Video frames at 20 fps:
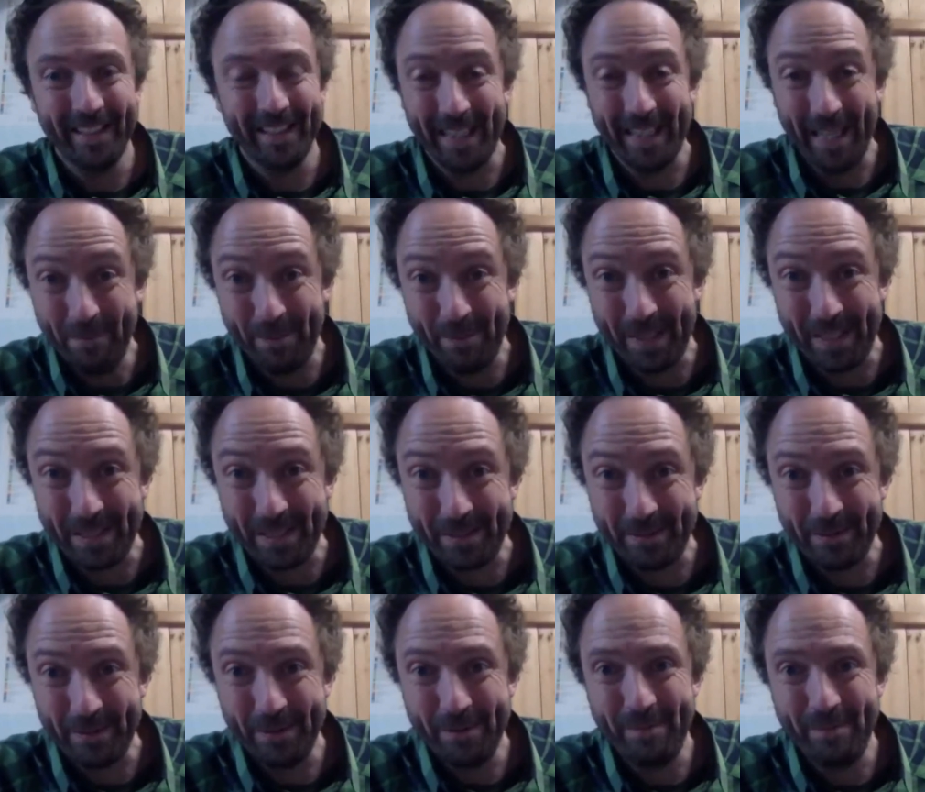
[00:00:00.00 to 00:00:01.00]
That would be
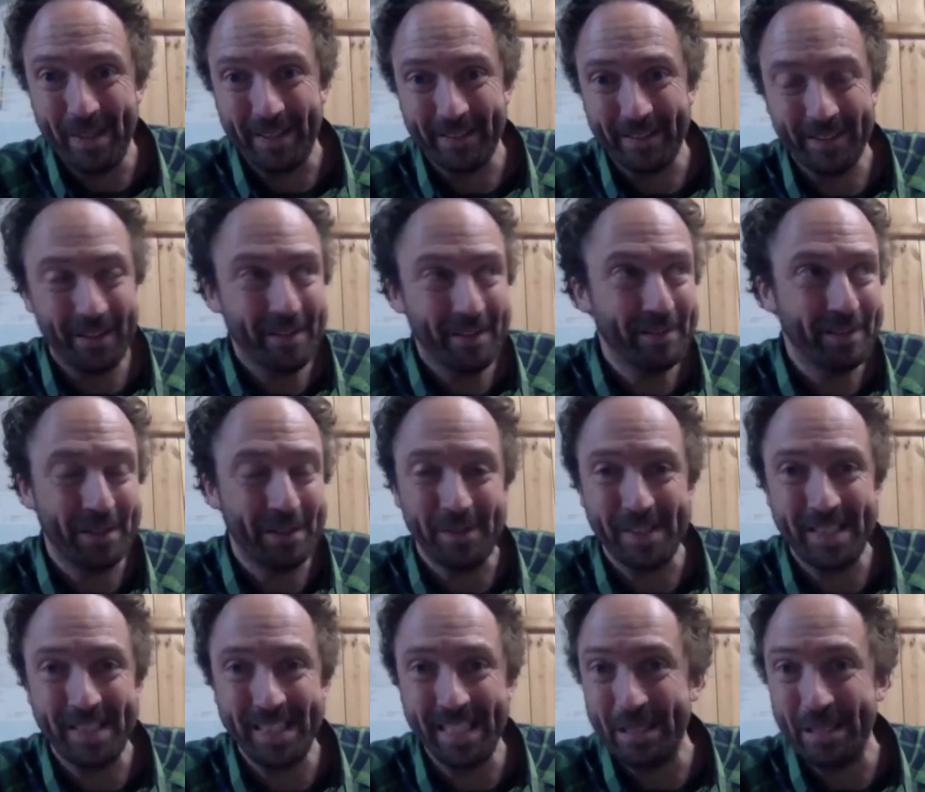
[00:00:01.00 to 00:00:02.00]
useful, because I haven't got a
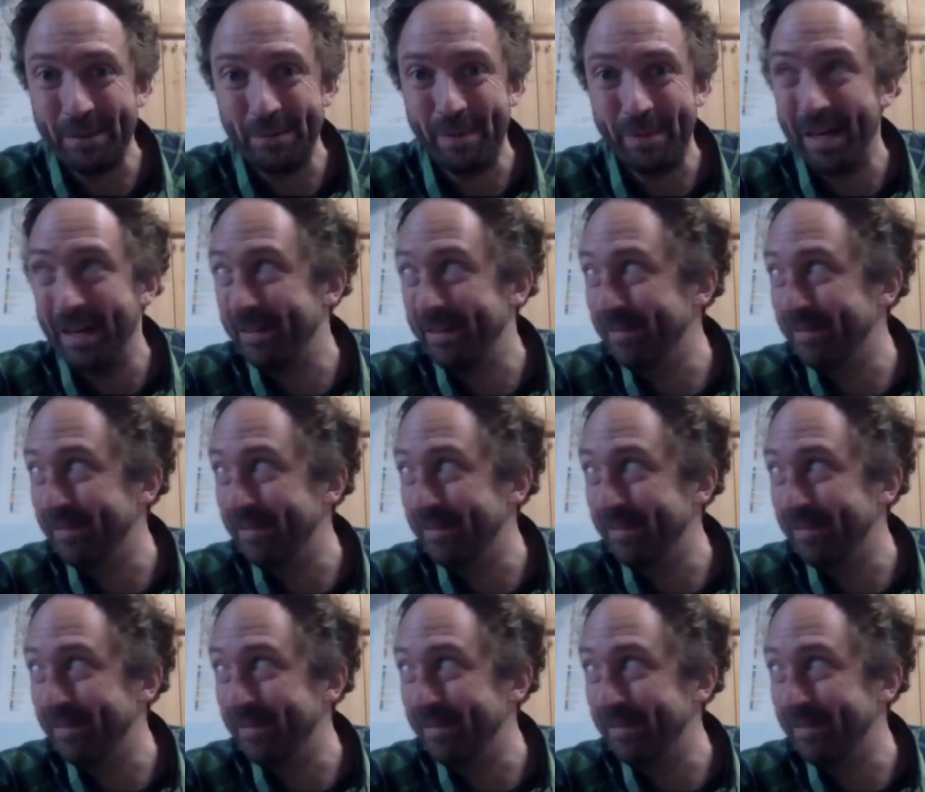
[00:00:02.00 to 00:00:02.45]
single pair of